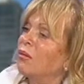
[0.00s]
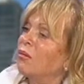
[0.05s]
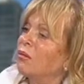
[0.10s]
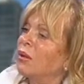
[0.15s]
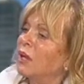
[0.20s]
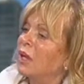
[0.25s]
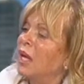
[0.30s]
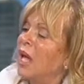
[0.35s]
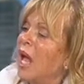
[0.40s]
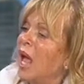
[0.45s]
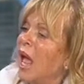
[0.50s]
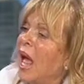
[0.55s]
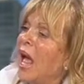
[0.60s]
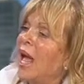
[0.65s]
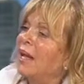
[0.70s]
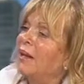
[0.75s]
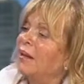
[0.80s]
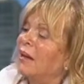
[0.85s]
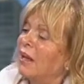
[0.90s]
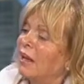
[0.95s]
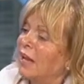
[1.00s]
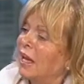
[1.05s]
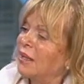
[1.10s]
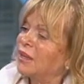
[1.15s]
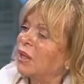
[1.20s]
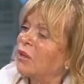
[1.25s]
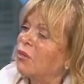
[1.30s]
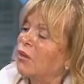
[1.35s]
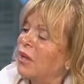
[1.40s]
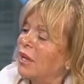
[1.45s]
Really? And
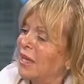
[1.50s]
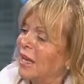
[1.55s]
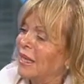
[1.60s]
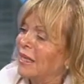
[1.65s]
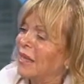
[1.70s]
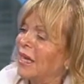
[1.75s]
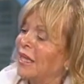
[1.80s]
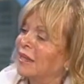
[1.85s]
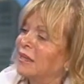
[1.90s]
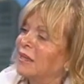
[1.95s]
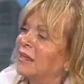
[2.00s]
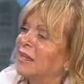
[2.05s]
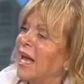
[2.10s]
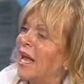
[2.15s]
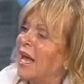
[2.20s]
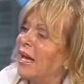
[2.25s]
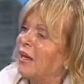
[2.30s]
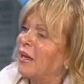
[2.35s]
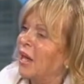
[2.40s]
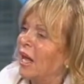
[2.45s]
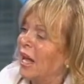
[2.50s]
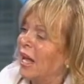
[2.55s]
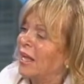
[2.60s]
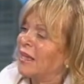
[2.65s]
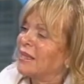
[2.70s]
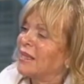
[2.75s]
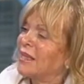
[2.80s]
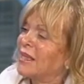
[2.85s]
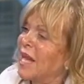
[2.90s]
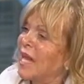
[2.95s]
so it's and
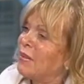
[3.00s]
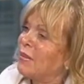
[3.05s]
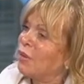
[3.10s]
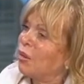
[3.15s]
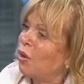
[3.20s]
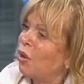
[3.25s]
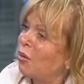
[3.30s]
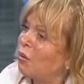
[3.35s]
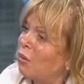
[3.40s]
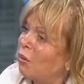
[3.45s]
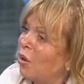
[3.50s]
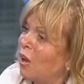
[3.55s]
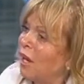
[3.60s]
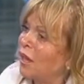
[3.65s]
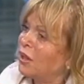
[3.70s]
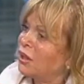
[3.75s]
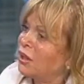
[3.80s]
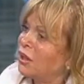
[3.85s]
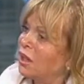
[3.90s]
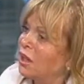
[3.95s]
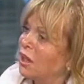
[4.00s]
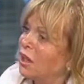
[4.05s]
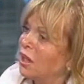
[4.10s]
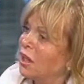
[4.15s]
it's name your own price.